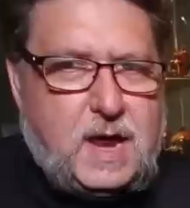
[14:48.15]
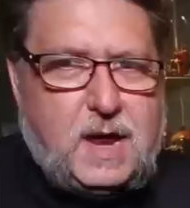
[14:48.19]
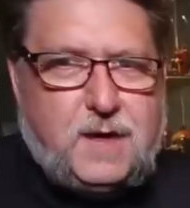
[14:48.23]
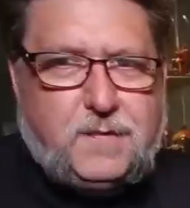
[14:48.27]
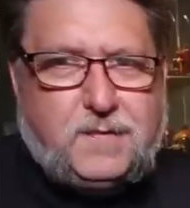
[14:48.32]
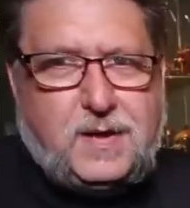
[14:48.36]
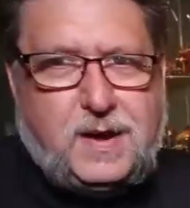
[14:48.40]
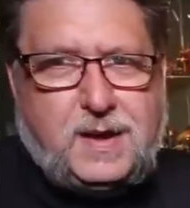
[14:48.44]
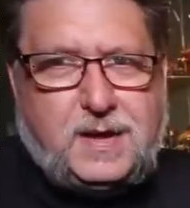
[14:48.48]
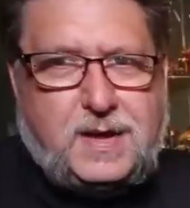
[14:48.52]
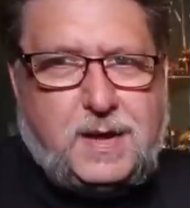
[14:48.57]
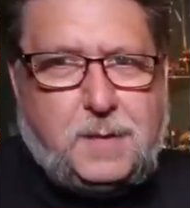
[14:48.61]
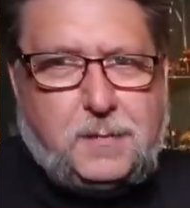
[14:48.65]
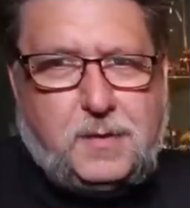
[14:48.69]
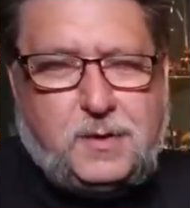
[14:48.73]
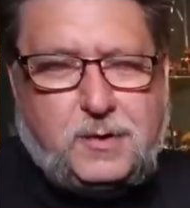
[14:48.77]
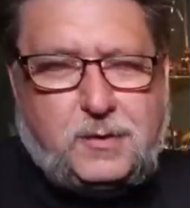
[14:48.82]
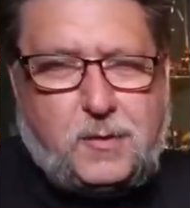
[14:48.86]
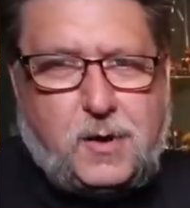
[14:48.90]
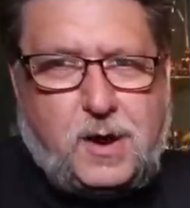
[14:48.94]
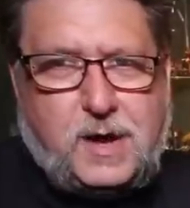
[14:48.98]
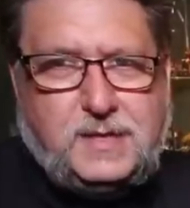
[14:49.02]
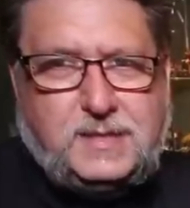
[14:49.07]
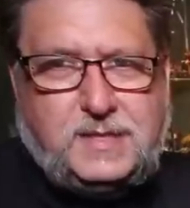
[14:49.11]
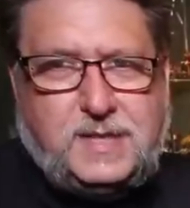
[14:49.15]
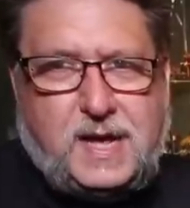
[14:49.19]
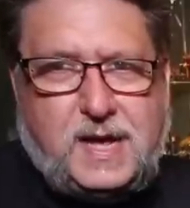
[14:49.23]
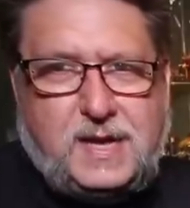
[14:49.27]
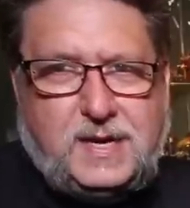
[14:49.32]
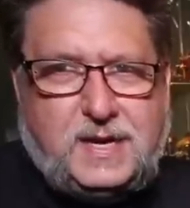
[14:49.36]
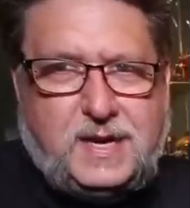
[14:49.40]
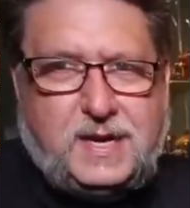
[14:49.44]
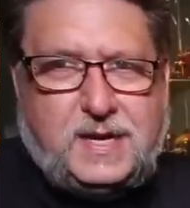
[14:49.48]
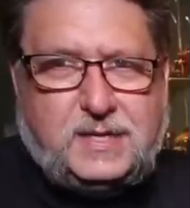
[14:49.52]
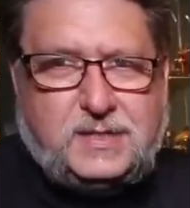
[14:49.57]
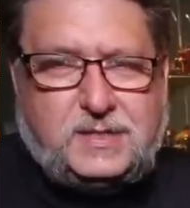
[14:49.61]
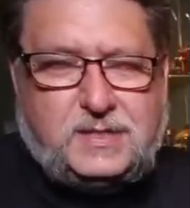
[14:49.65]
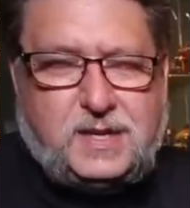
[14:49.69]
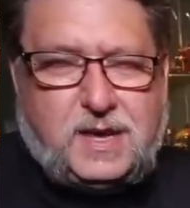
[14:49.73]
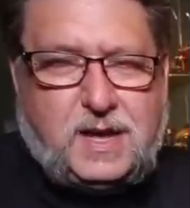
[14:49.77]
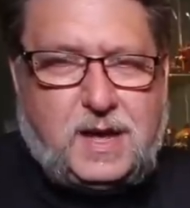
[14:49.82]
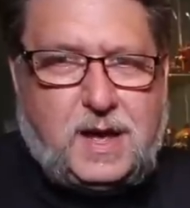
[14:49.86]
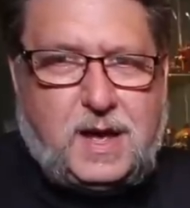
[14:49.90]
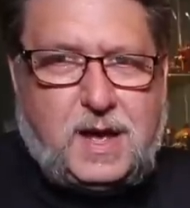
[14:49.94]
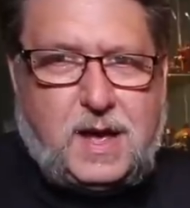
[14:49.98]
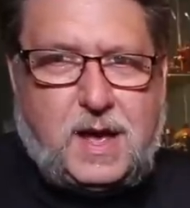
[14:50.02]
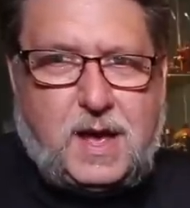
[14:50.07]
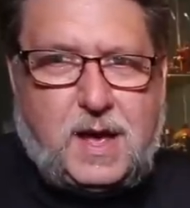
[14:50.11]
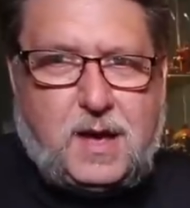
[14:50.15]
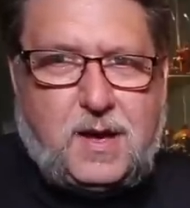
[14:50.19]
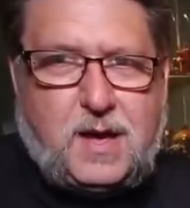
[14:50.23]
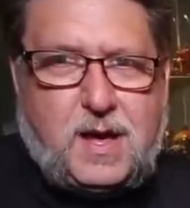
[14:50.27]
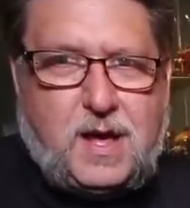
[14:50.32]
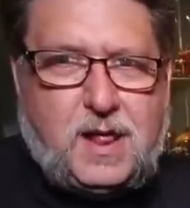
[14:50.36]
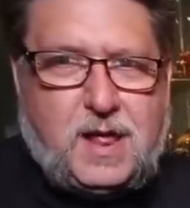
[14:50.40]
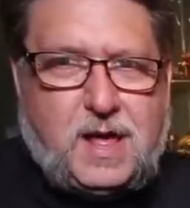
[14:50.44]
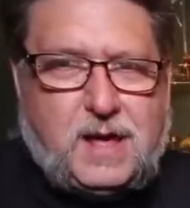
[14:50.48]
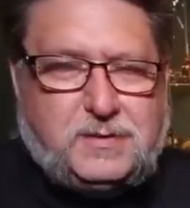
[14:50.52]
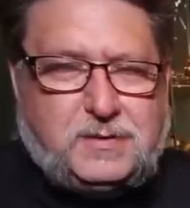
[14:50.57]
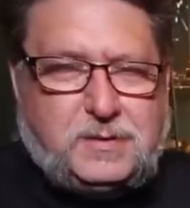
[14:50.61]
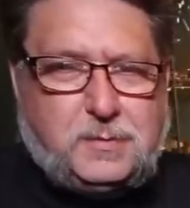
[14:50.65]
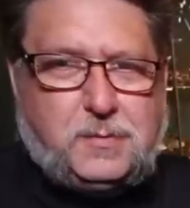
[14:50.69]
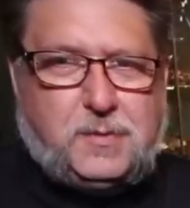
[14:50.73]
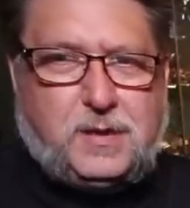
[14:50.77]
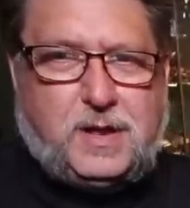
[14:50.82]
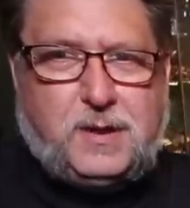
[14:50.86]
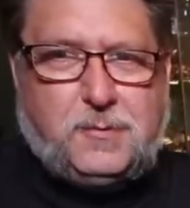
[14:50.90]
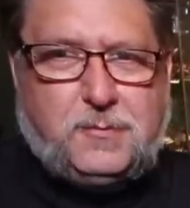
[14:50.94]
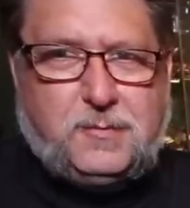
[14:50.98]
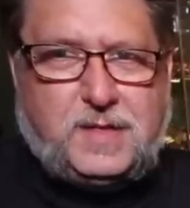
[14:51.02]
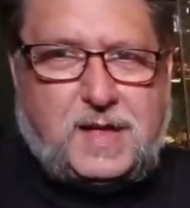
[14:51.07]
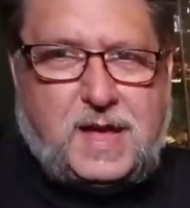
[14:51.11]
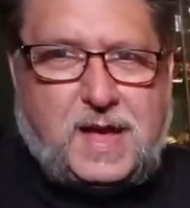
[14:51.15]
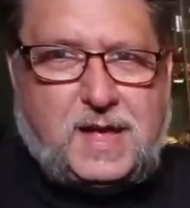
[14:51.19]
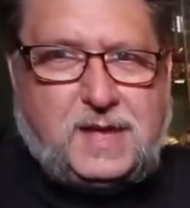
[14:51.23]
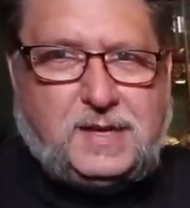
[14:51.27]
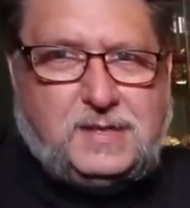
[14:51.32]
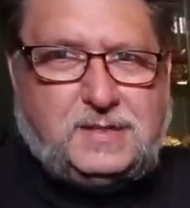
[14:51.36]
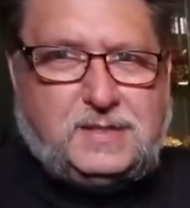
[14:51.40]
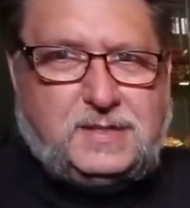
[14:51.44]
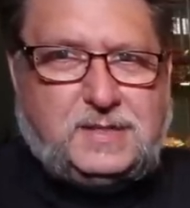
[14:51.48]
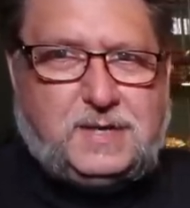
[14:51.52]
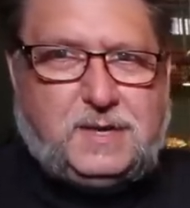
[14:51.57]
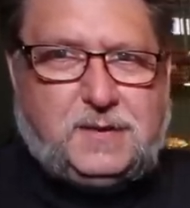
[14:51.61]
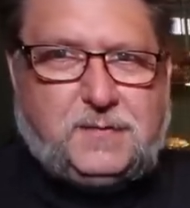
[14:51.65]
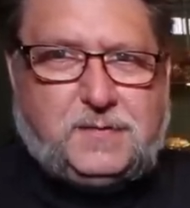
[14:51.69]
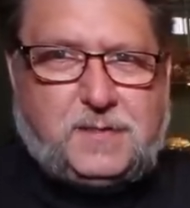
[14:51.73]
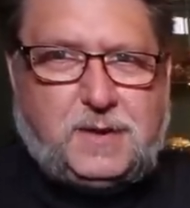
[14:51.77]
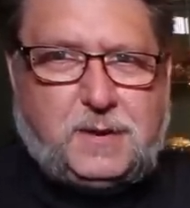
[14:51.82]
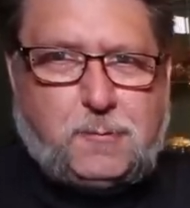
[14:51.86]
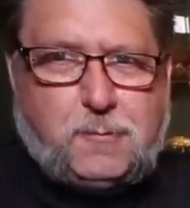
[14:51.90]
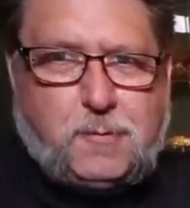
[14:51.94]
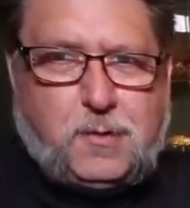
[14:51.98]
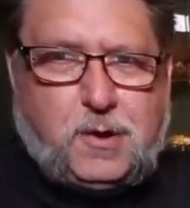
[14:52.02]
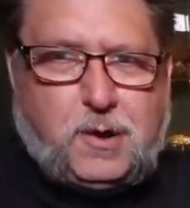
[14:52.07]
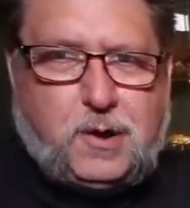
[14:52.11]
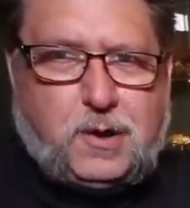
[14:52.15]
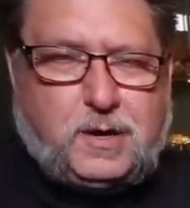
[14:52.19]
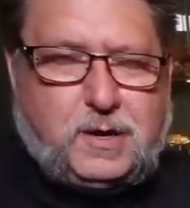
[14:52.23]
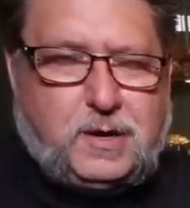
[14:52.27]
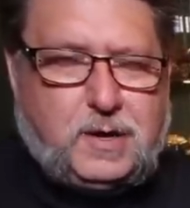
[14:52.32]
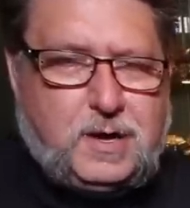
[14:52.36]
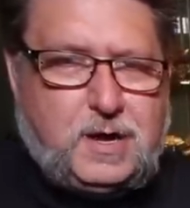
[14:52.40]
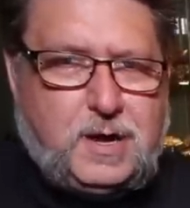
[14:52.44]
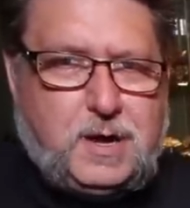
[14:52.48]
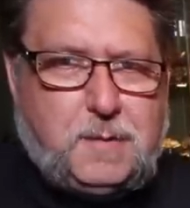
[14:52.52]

Now, I've got a couple of crazy ideas. Uh, I'll have to play with that and see if they work.